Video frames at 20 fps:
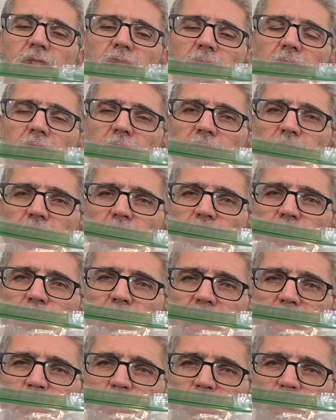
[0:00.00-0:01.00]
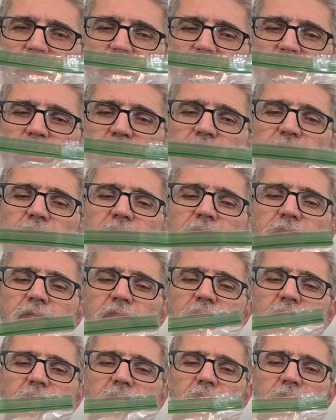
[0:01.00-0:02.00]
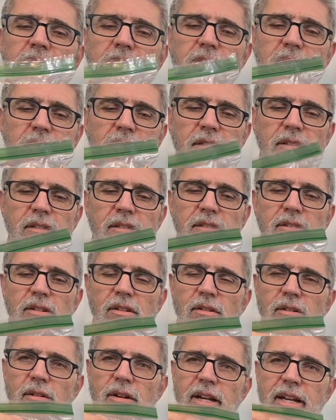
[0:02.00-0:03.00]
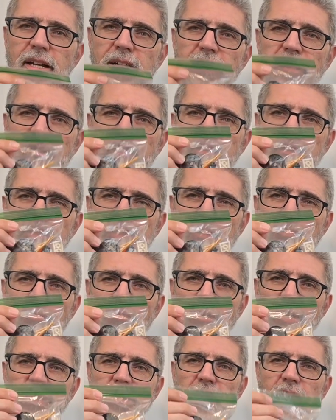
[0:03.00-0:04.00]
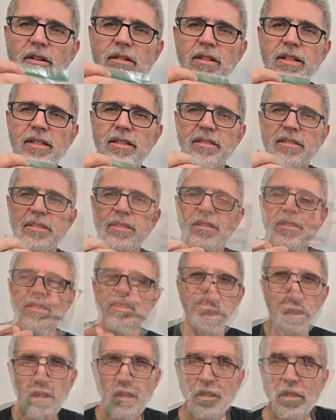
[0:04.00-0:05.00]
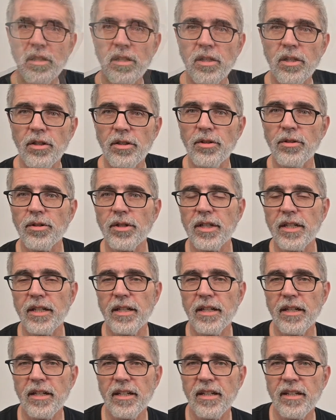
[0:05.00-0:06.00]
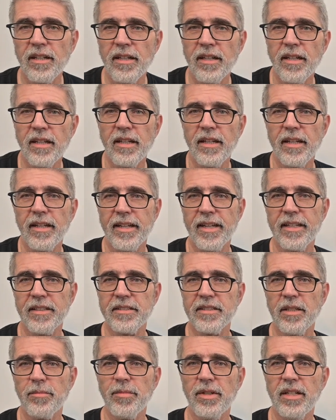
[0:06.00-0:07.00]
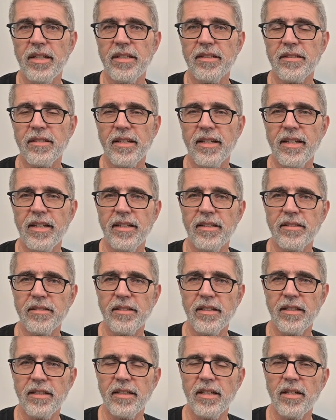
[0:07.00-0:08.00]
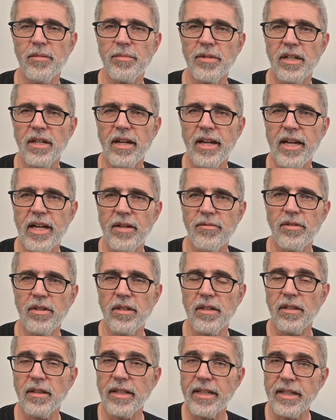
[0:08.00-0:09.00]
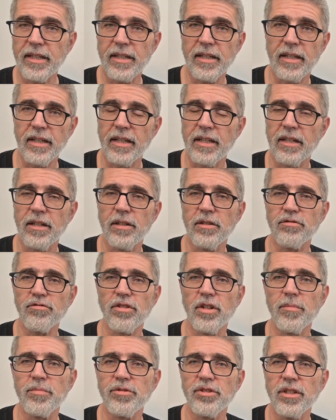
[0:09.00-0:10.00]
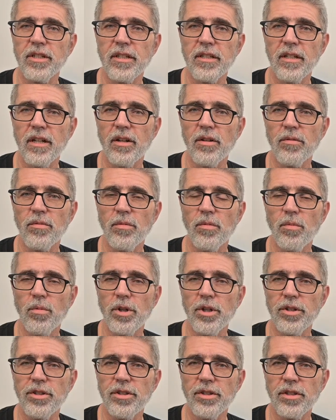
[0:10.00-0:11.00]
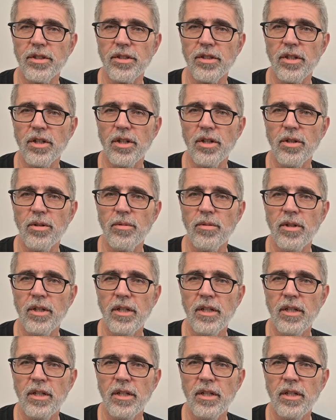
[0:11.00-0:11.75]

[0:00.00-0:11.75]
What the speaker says: other 5 reindeers. So I gotta separate all this. You can get some of these things, and I'm gonna have a link in the description on where you can go